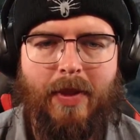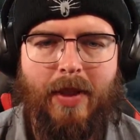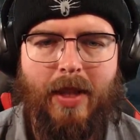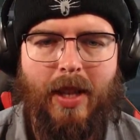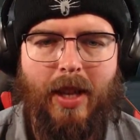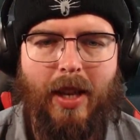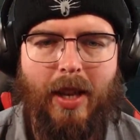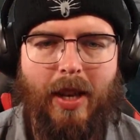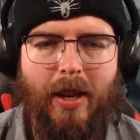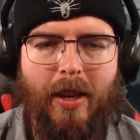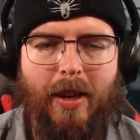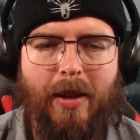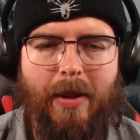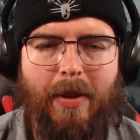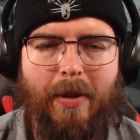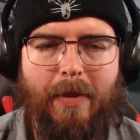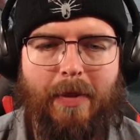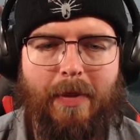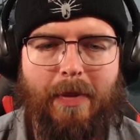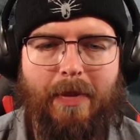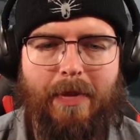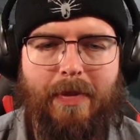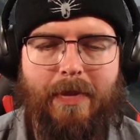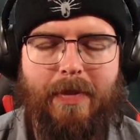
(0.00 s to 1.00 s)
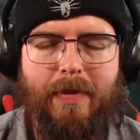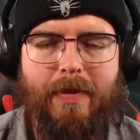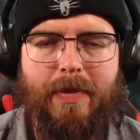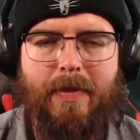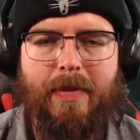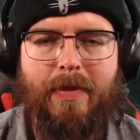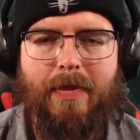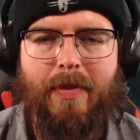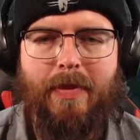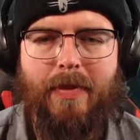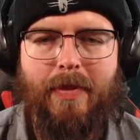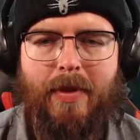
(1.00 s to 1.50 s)
Um,
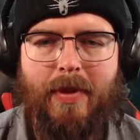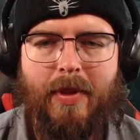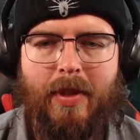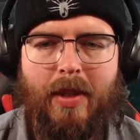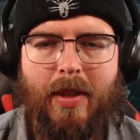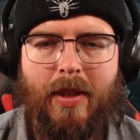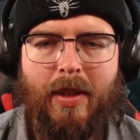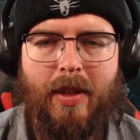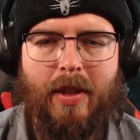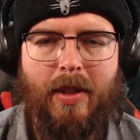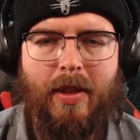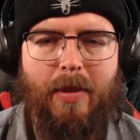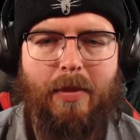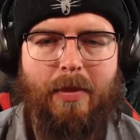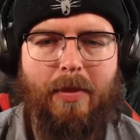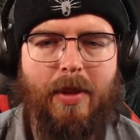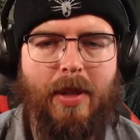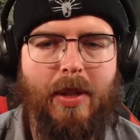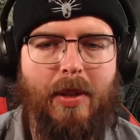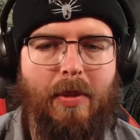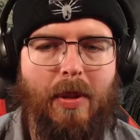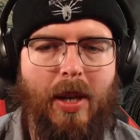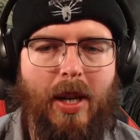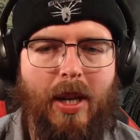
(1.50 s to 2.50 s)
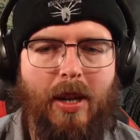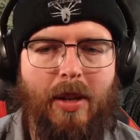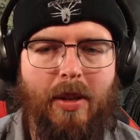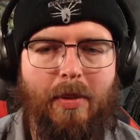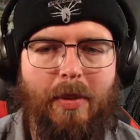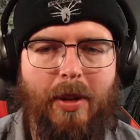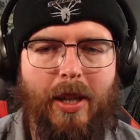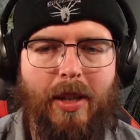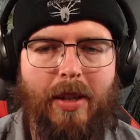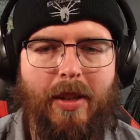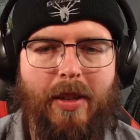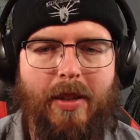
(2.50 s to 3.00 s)
pretty wild,
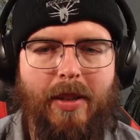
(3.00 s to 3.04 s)
man.